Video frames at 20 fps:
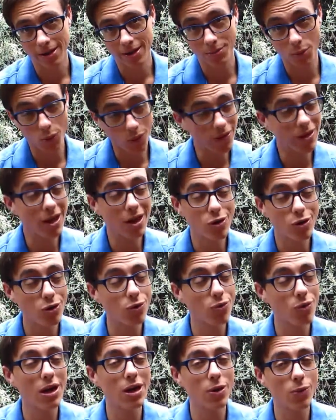But what they do
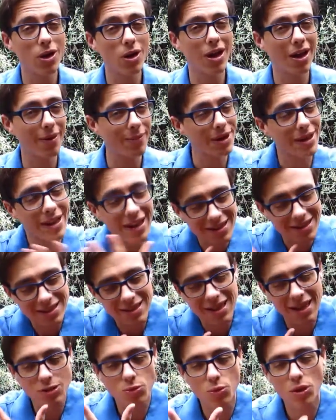really well, I mean,
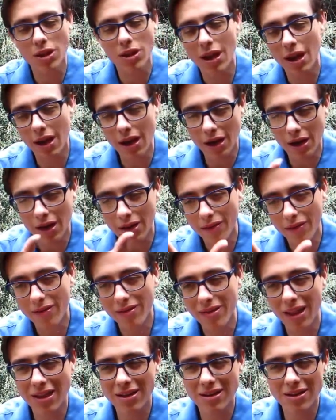that's where they
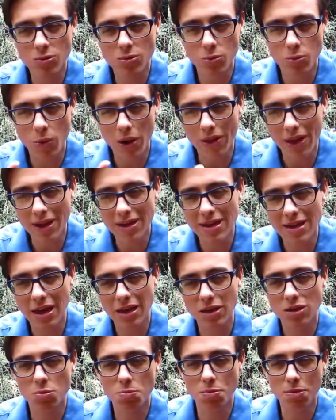
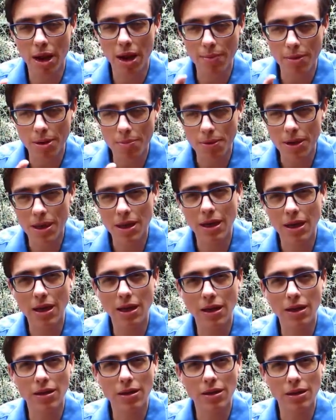tend to maybe be
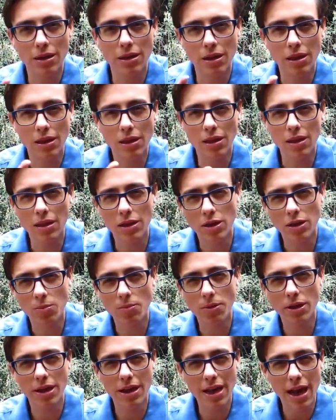a little
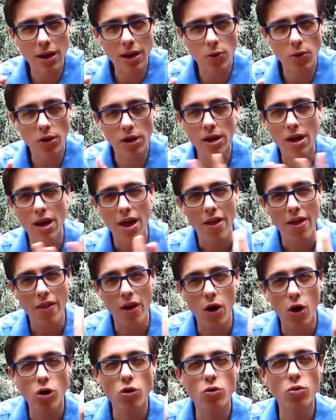bit inadequate. They
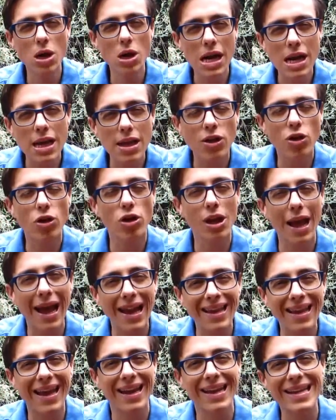are really good
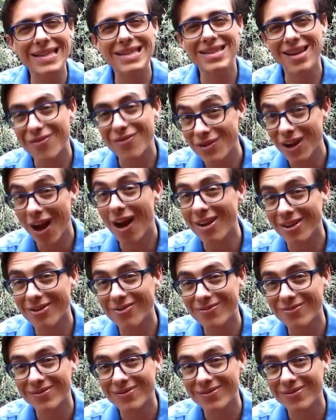at getting stuff done.